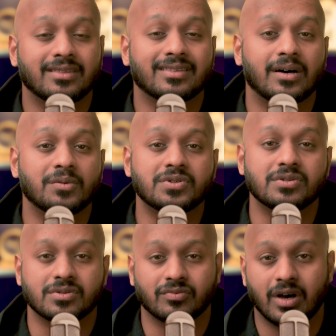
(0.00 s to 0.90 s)

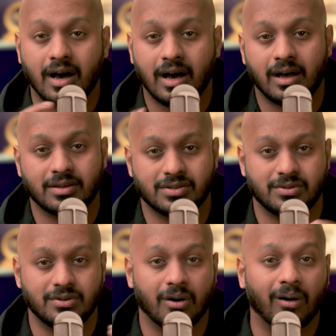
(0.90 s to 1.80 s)
thousands of hours,
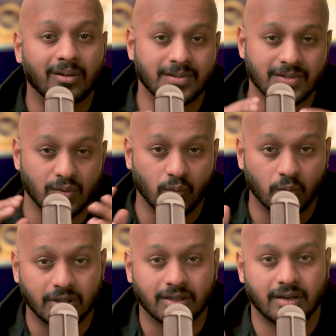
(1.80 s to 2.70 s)
dollars, and
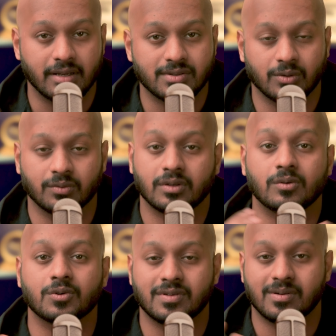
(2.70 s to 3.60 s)
work days over the
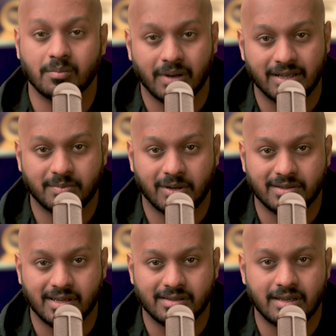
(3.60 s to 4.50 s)
course of the compliance
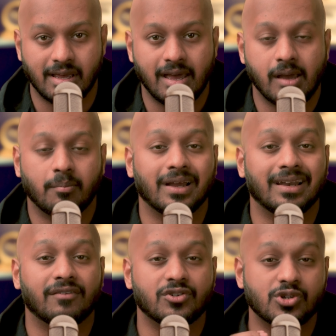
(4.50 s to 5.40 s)
process. By
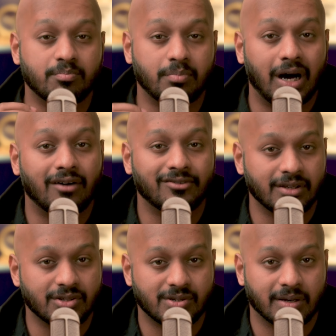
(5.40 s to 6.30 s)
leveraging powerful
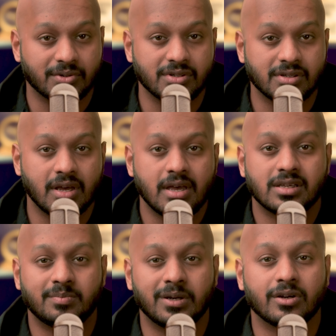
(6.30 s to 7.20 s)
instructions,
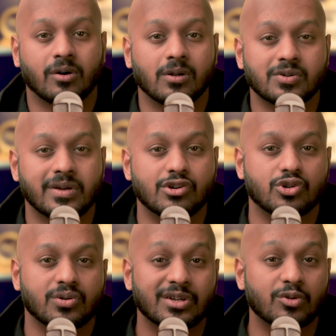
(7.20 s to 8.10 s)
Sprinto also
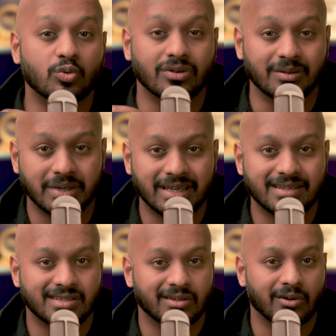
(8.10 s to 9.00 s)
ensures that you remain
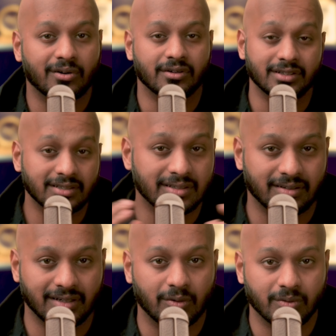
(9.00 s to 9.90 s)
secure
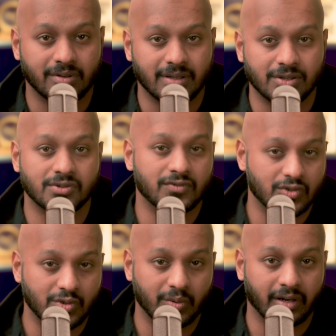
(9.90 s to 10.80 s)
year-round instead of just
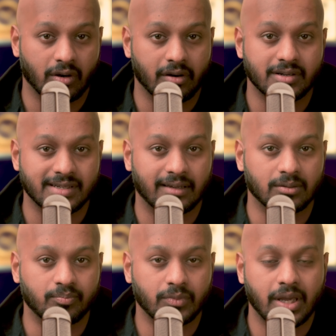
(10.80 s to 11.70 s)
during an audit cycle.
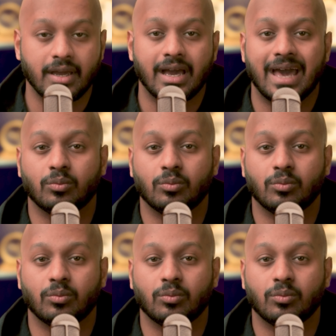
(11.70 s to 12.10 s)
And